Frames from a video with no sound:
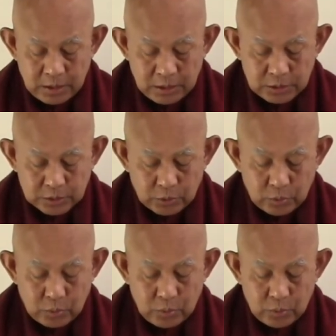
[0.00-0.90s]

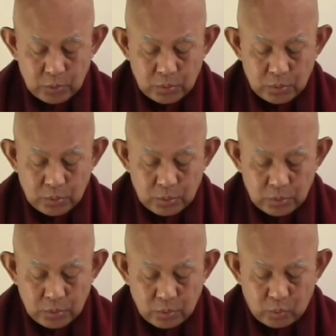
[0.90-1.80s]
So
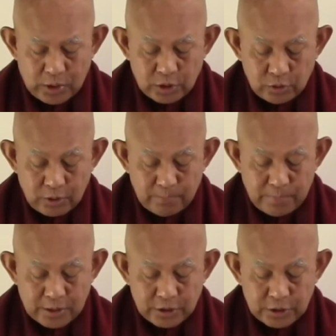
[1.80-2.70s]
when your
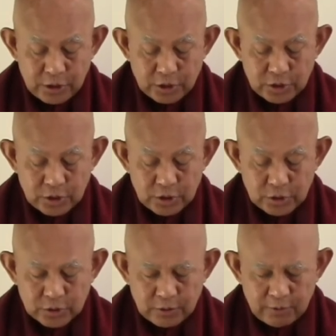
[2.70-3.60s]
meditation
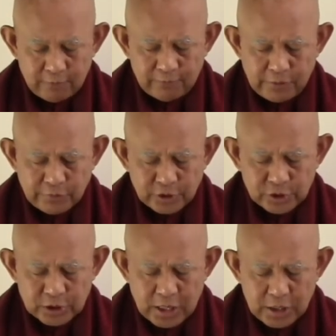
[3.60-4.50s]
is very
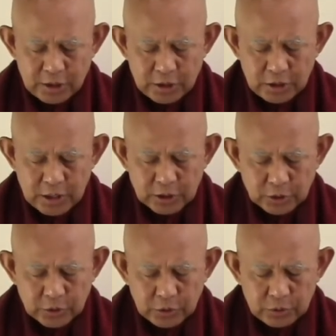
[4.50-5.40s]
steady and
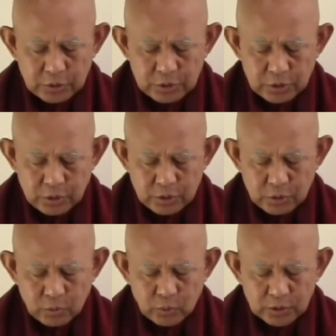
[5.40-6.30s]
good,
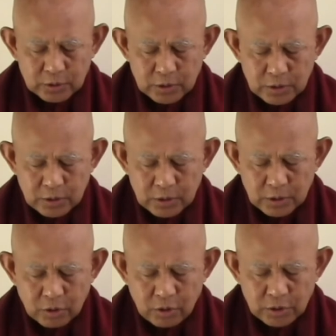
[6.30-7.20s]
with
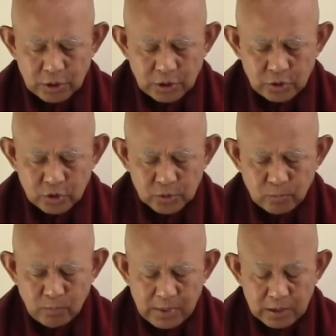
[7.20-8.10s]
continuous
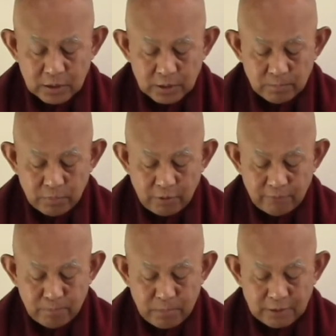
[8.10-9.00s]
momentum of
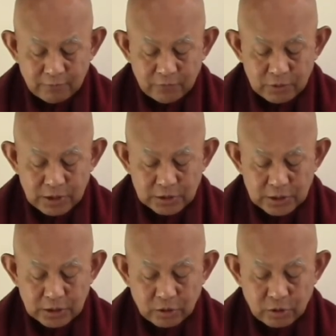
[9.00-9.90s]
mindfulness
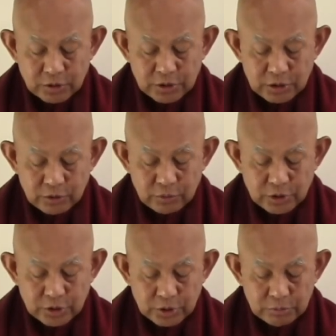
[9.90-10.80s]
and
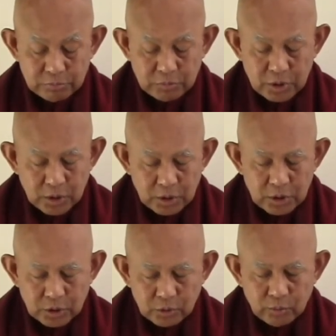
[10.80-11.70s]
concentration,
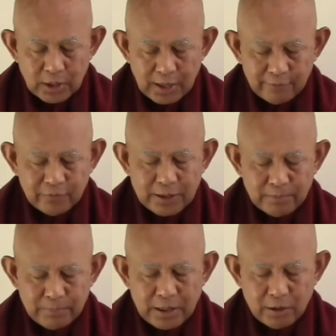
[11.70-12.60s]
you will have that
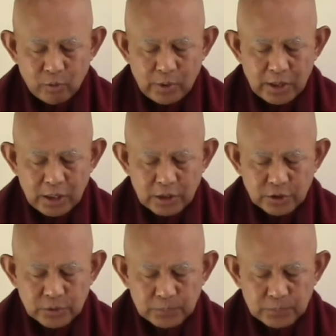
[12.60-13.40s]
bare awareness.